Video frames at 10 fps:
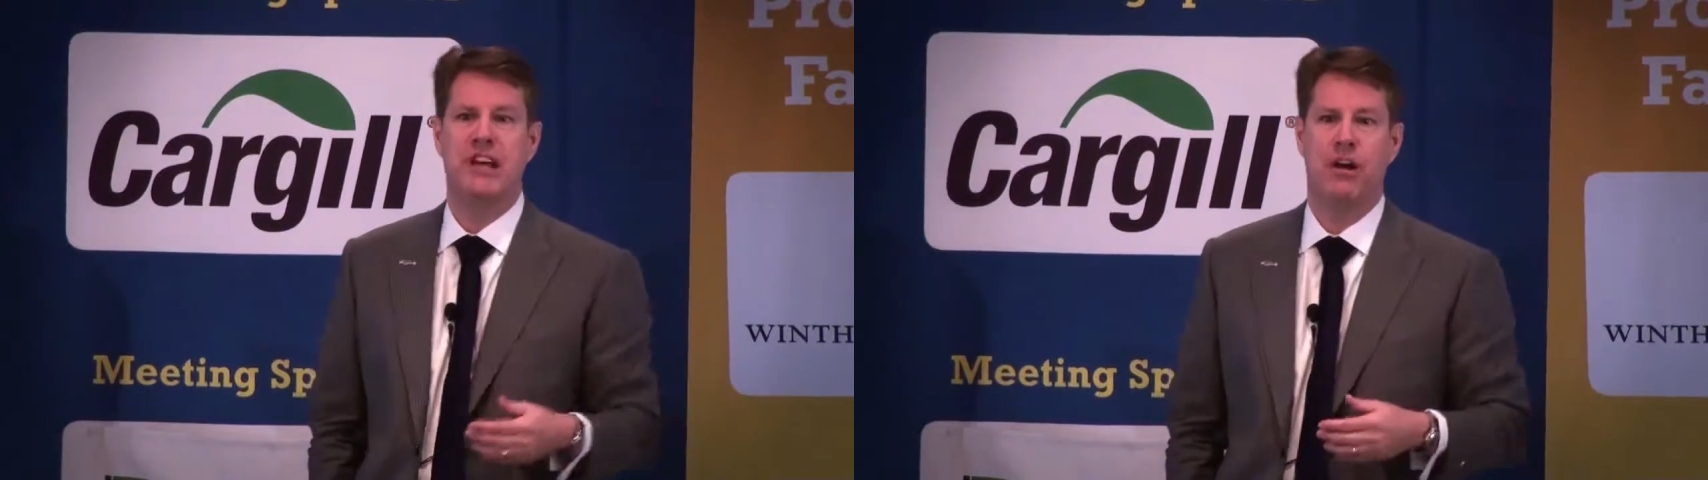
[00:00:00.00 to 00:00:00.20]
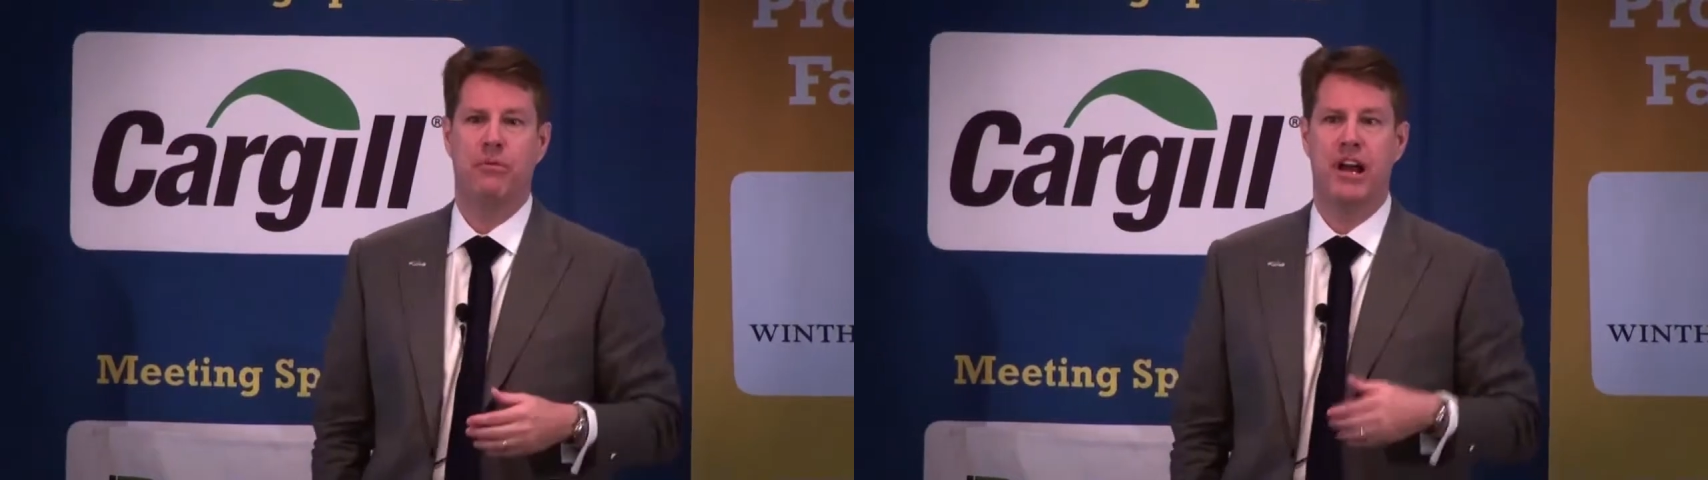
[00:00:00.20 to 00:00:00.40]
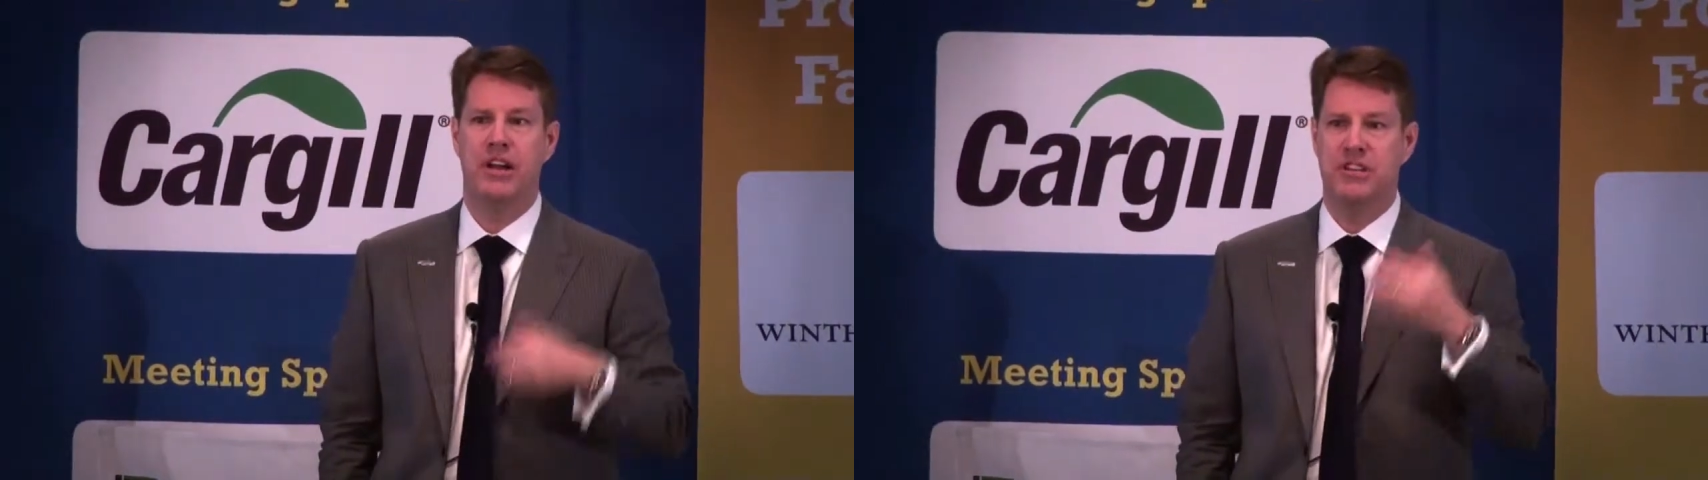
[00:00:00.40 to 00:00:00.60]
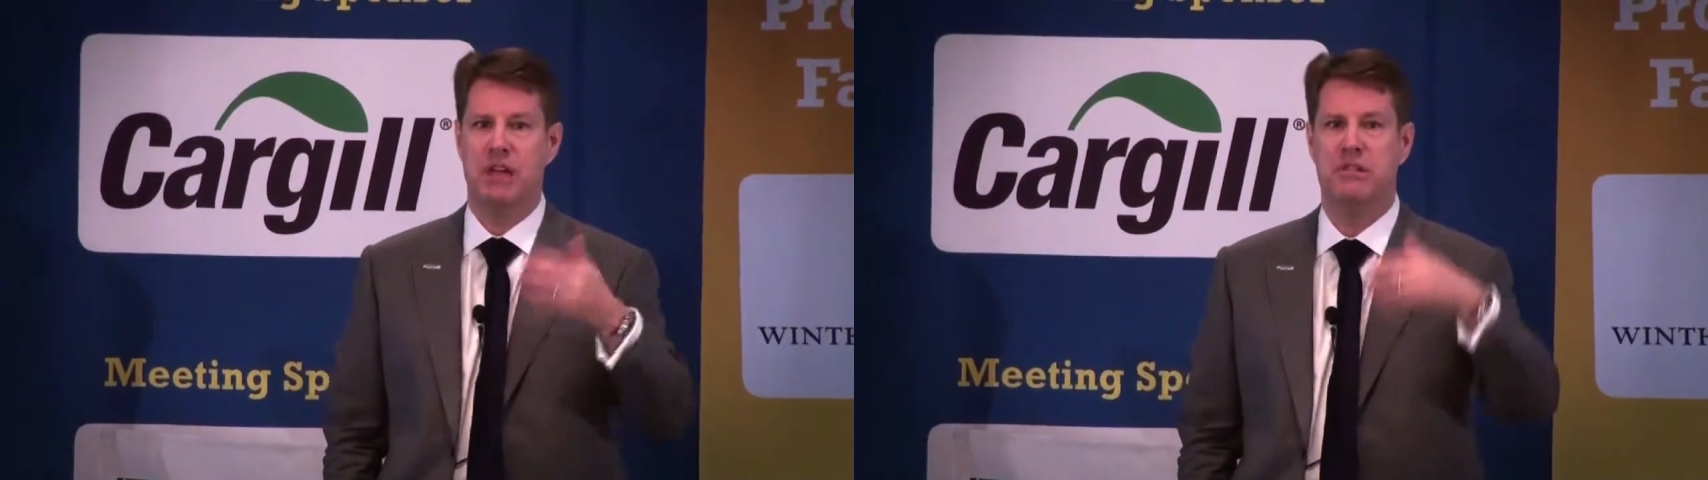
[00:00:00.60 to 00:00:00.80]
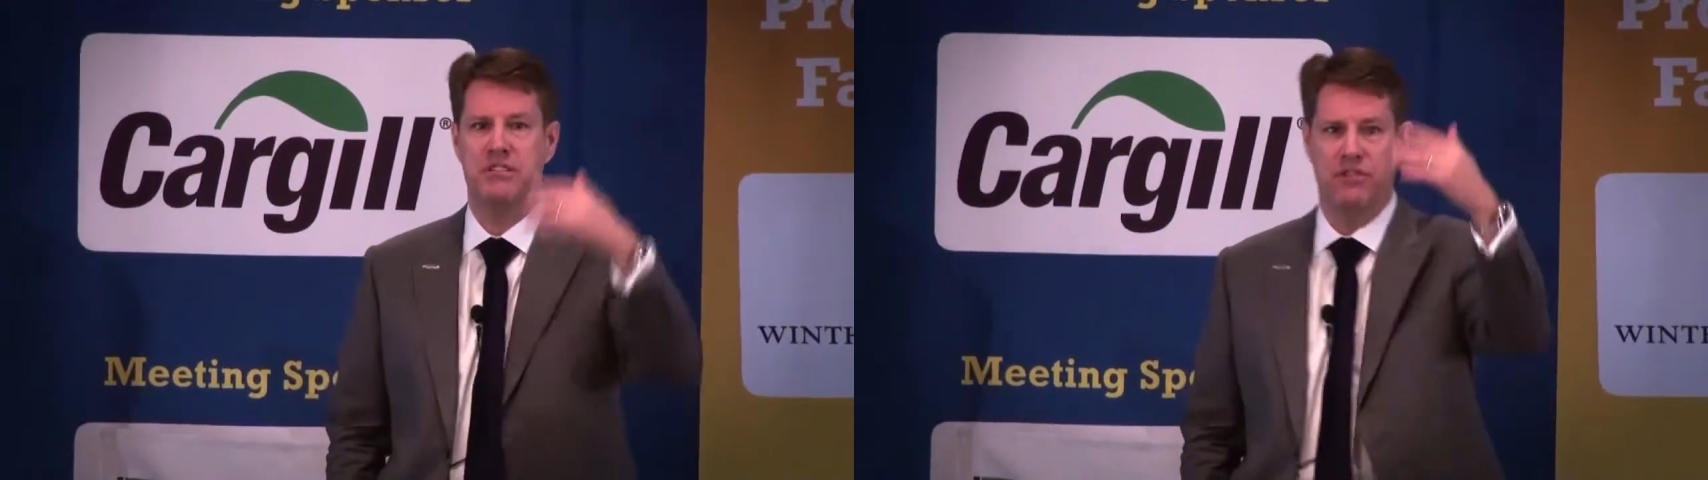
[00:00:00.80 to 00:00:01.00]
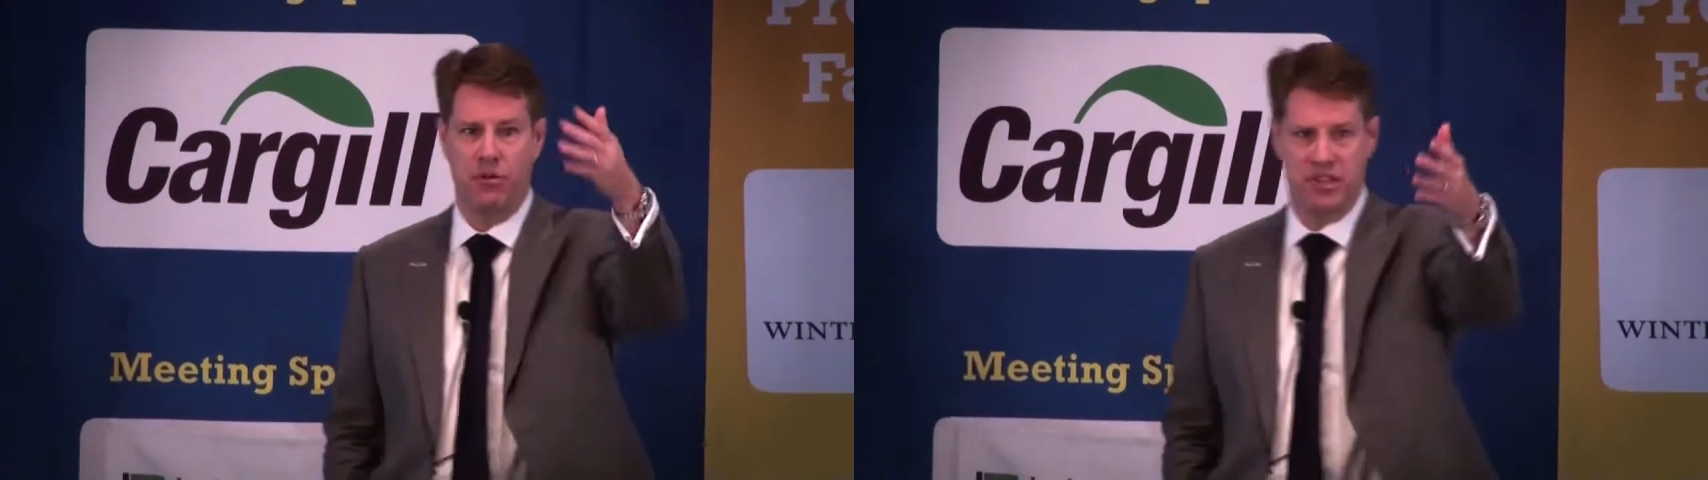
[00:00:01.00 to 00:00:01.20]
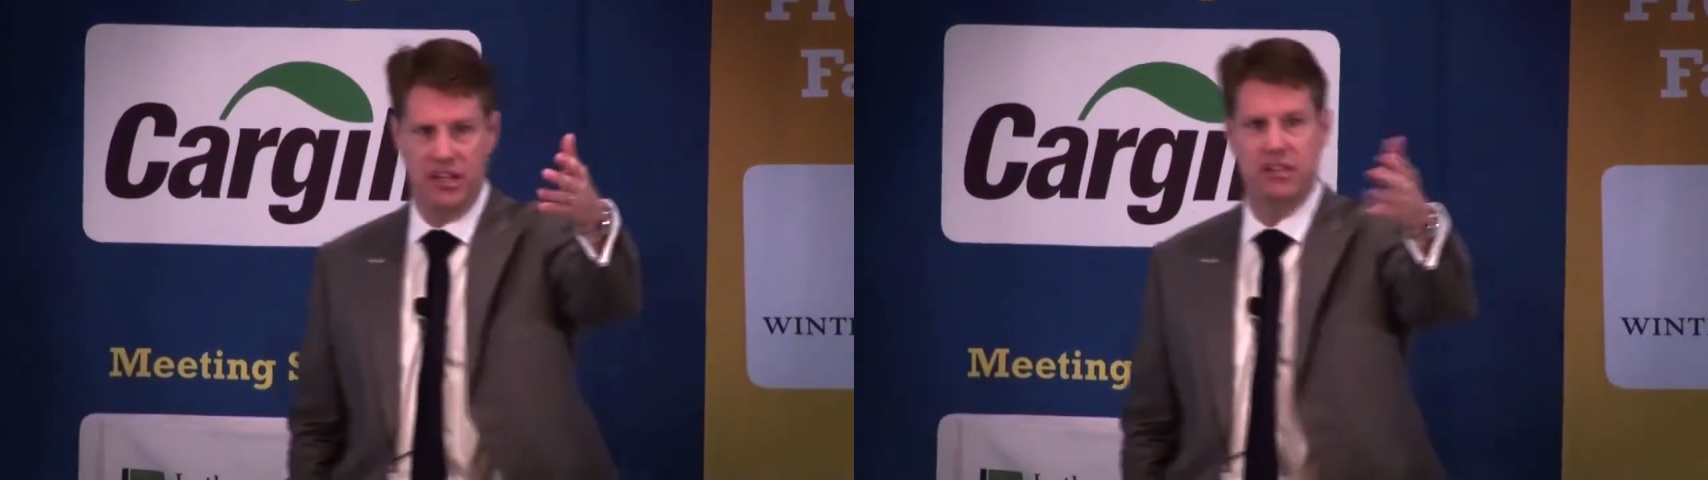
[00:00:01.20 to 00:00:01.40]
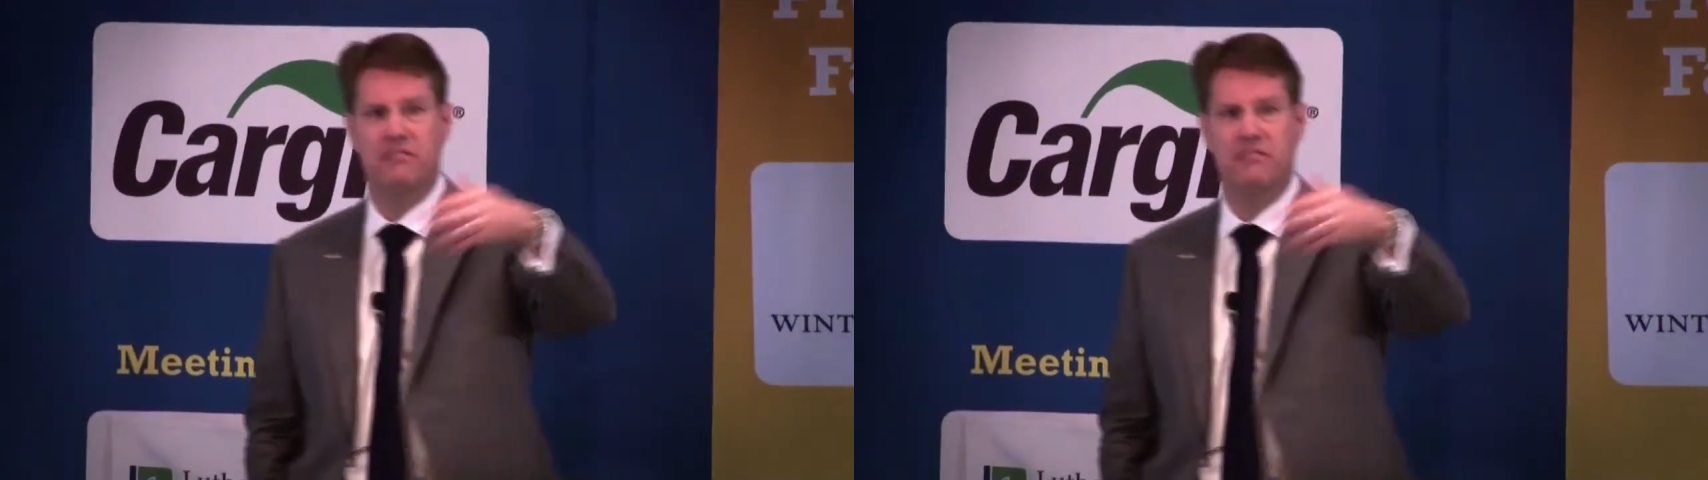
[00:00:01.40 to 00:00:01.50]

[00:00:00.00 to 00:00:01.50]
downrange. That means folks in